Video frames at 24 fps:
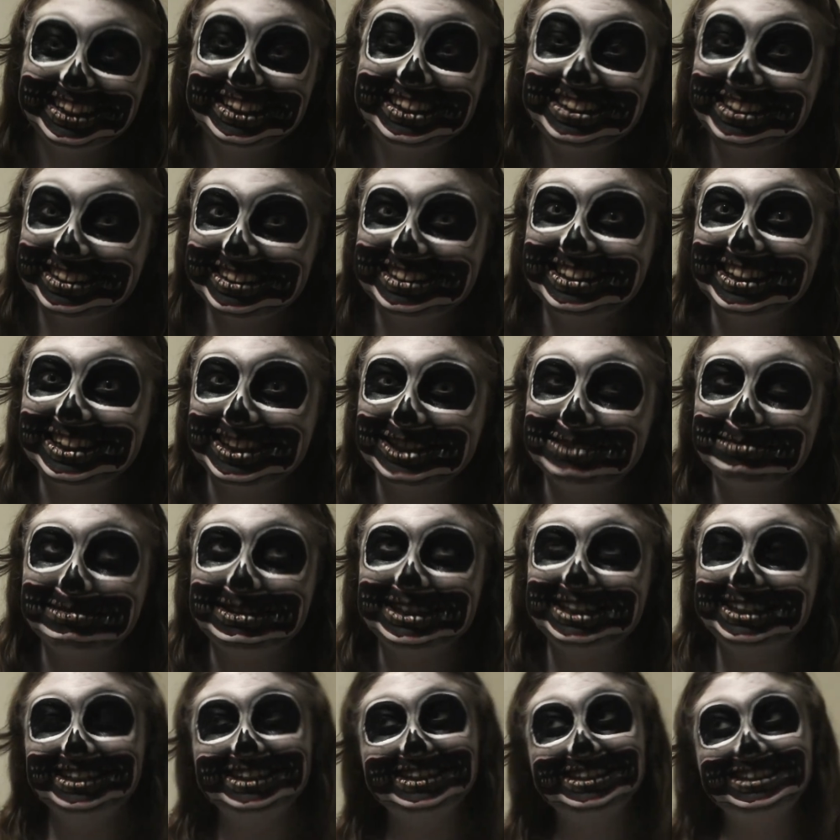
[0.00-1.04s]
you can tell it's been
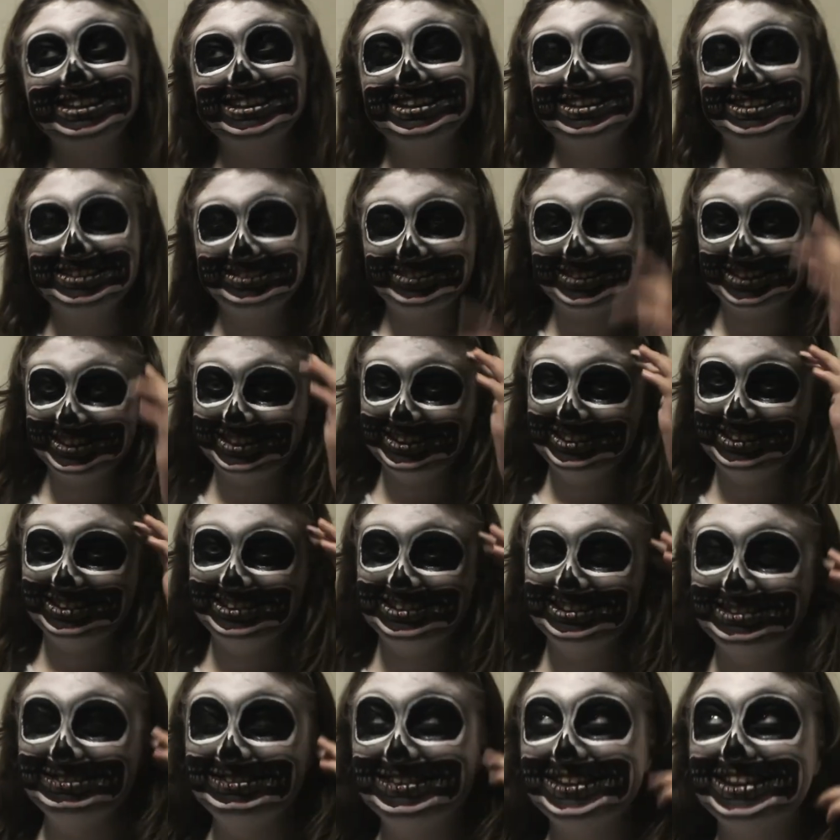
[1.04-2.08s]
a year since I've done
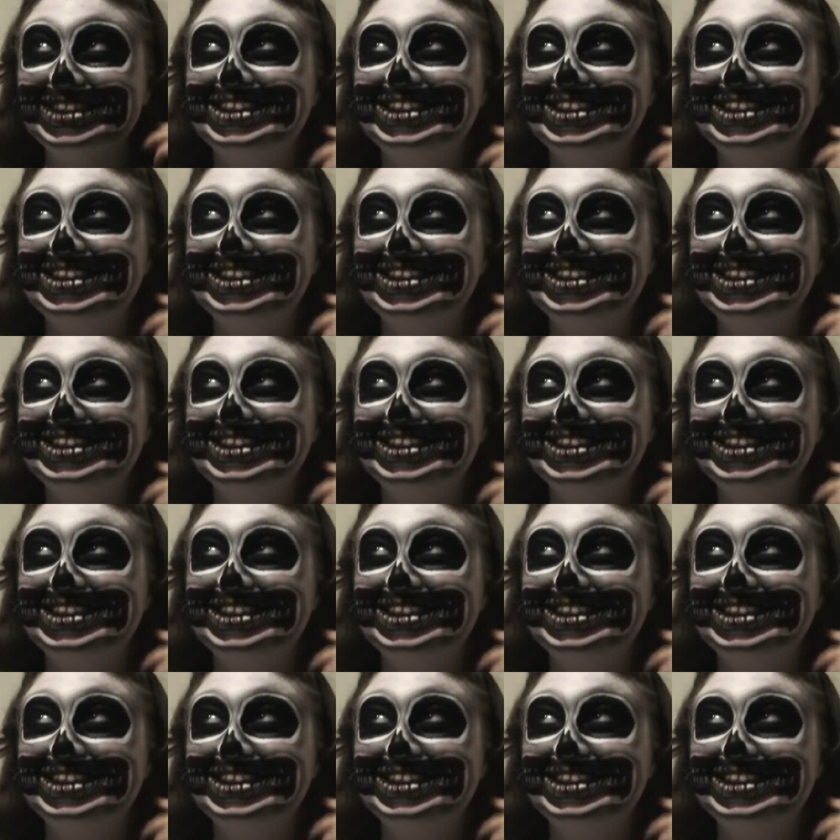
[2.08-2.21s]
YouTube.